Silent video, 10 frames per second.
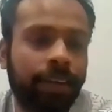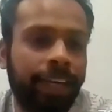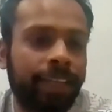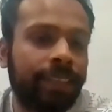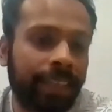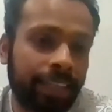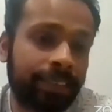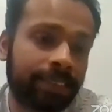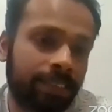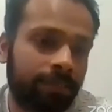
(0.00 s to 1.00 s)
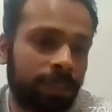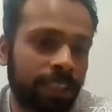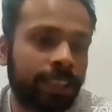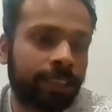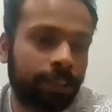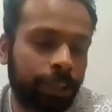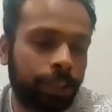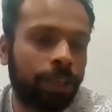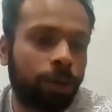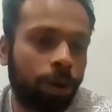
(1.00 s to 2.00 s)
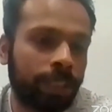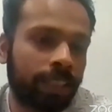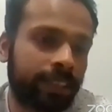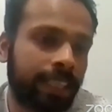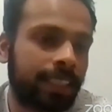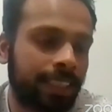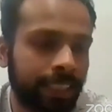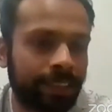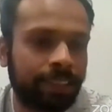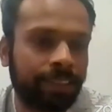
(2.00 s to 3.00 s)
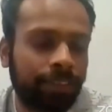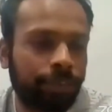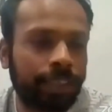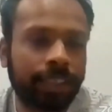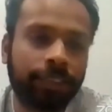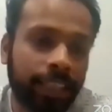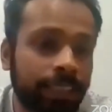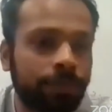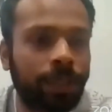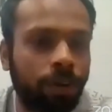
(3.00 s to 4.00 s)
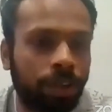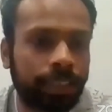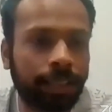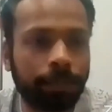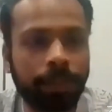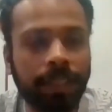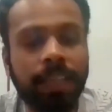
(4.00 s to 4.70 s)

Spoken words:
It is just a circular object which has teeth, which is a very simple concept.